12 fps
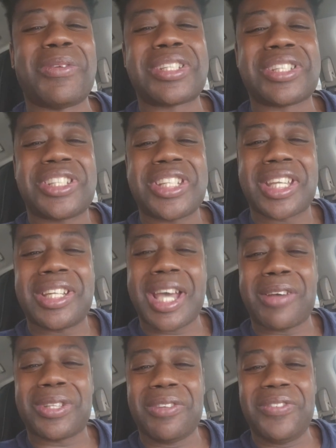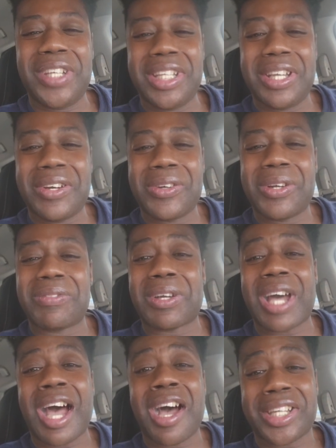just checking out the video of
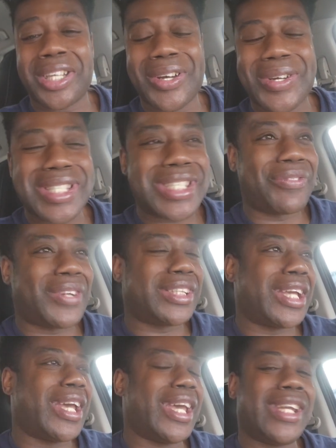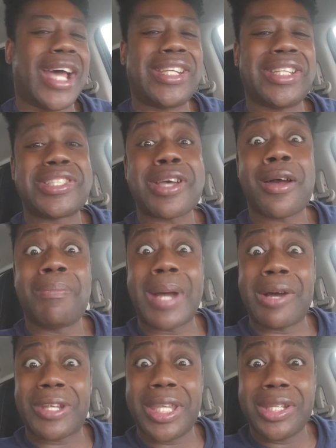the audio and stuff like that, and I didn't talk
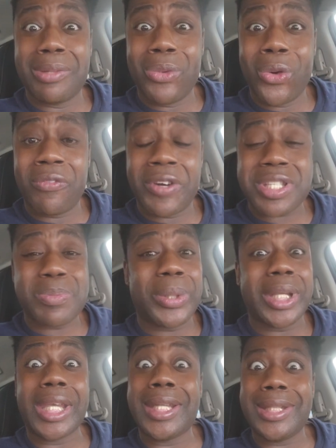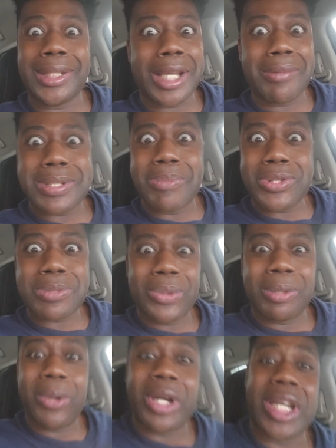about Kia Moore versus Britt Edie. That was the most
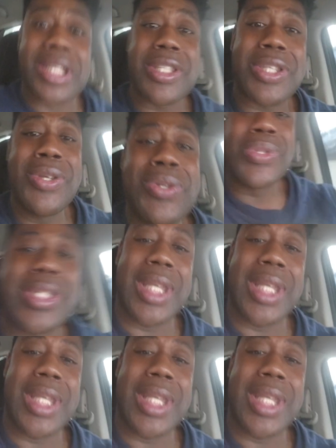important part. Excuse